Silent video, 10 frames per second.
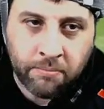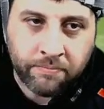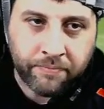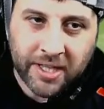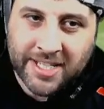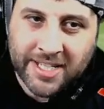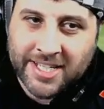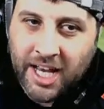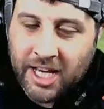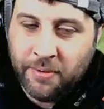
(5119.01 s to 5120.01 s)
but this
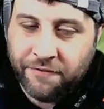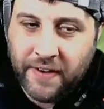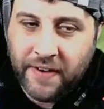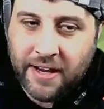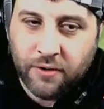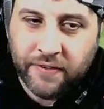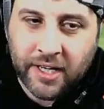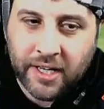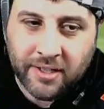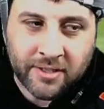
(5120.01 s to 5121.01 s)
time in favour of
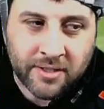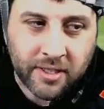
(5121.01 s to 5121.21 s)
England.